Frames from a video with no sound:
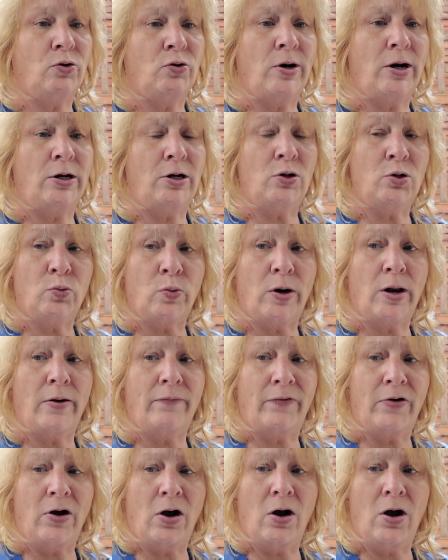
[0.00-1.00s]
try to use what I've
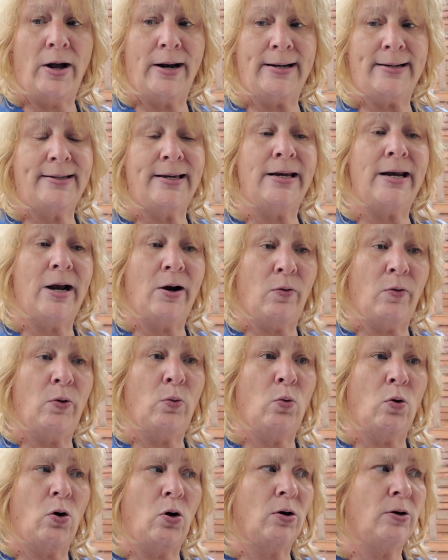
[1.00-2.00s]
got and see how it
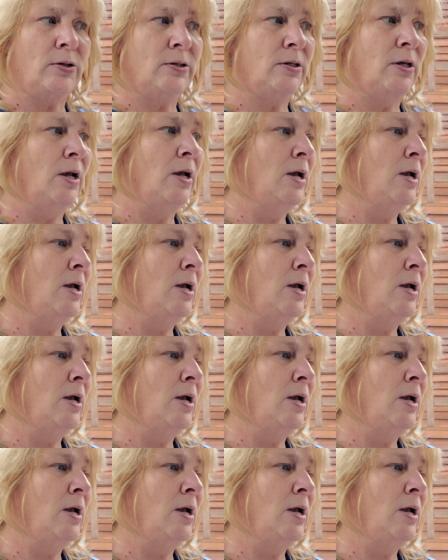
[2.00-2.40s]
works.